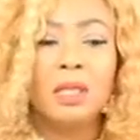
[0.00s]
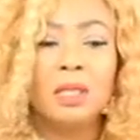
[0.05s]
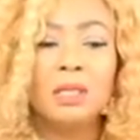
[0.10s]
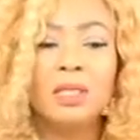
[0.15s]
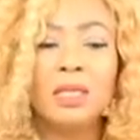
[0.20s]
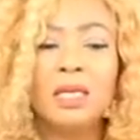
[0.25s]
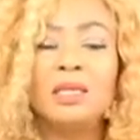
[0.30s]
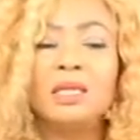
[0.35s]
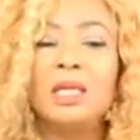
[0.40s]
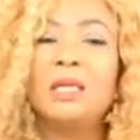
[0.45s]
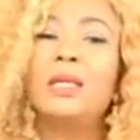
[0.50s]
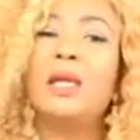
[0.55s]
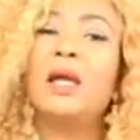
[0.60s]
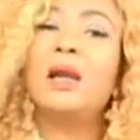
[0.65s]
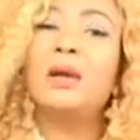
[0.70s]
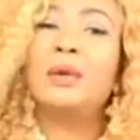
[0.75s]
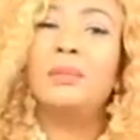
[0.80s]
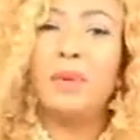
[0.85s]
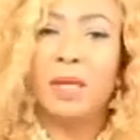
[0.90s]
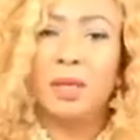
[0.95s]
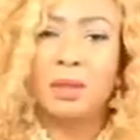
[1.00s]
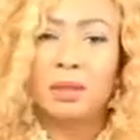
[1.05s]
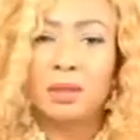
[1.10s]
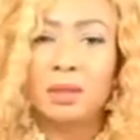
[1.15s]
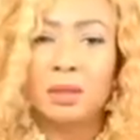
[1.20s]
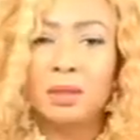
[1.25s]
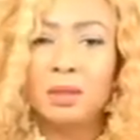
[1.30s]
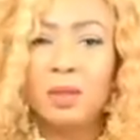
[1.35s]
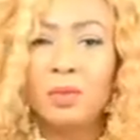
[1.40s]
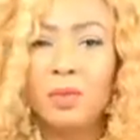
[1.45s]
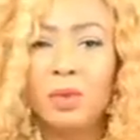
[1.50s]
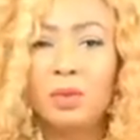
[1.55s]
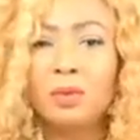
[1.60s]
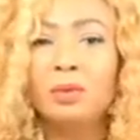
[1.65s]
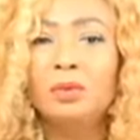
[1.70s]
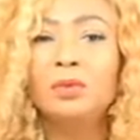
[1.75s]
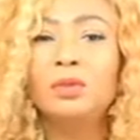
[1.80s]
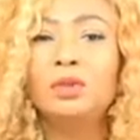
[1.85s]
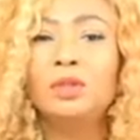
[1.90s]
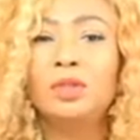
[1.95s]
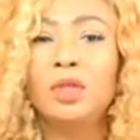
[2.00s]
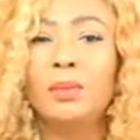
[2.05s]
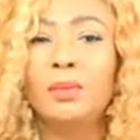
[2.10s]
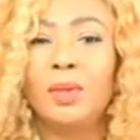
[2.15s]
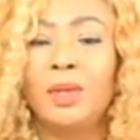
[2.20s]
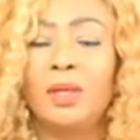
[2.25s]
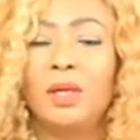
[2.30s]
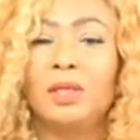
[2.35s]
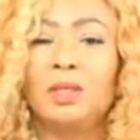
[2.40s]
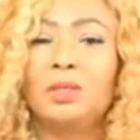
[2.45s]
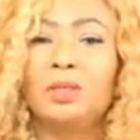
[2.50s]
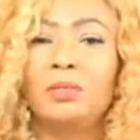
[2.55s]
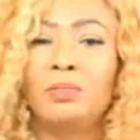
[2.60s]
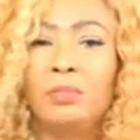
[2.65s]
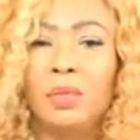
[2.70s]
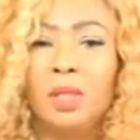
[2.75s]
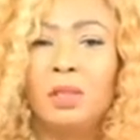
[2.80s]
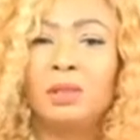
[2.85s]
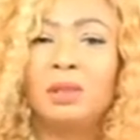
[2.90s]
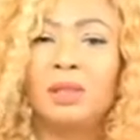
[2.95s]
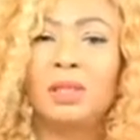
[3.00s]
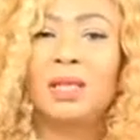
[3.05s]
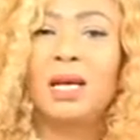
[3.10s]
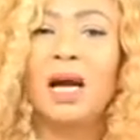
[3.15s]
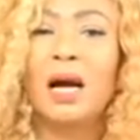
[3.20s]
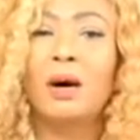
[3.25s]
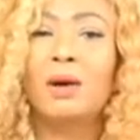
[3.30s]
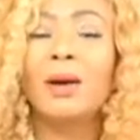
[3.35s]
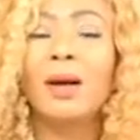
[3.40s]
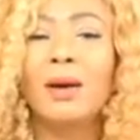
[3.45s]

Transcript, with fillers: He says a dairy maid, someone whose job it is to milk the cow,